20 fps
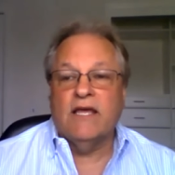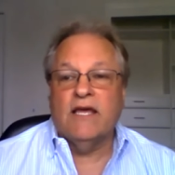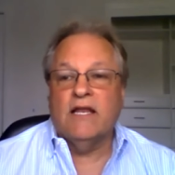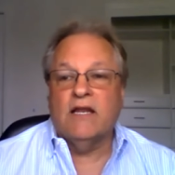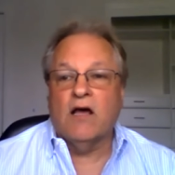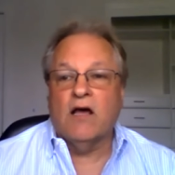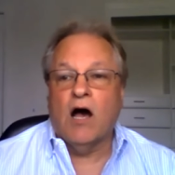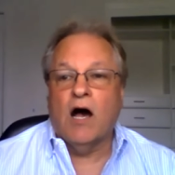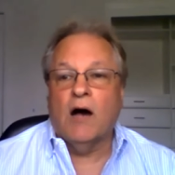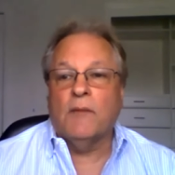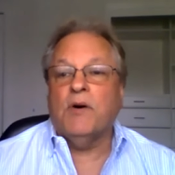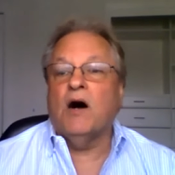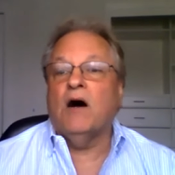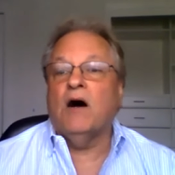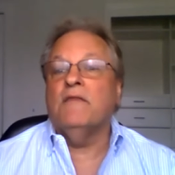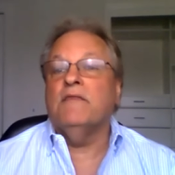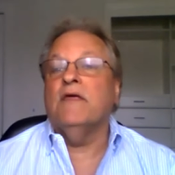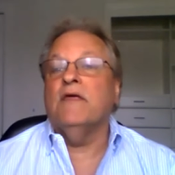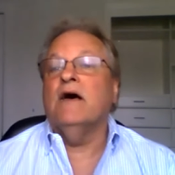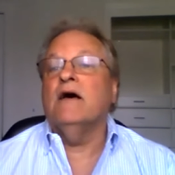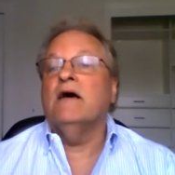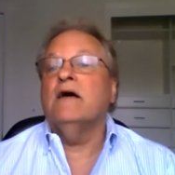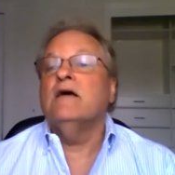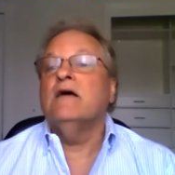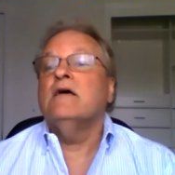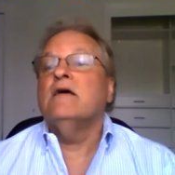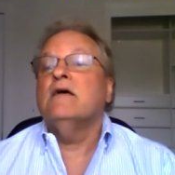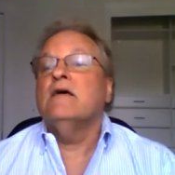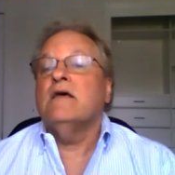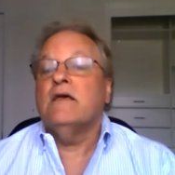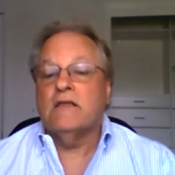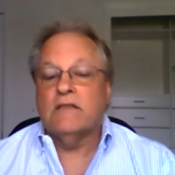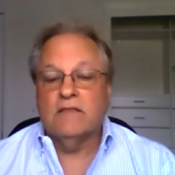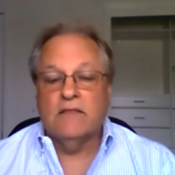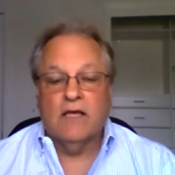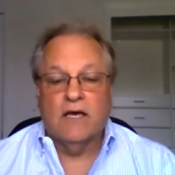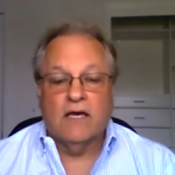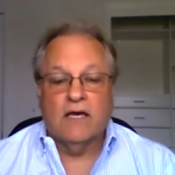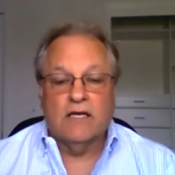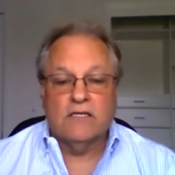and hop on the,
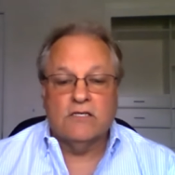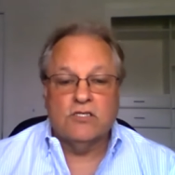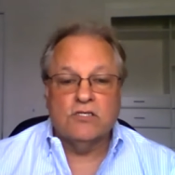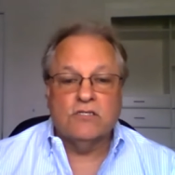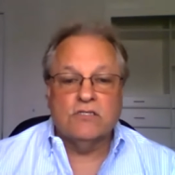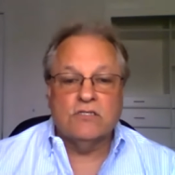the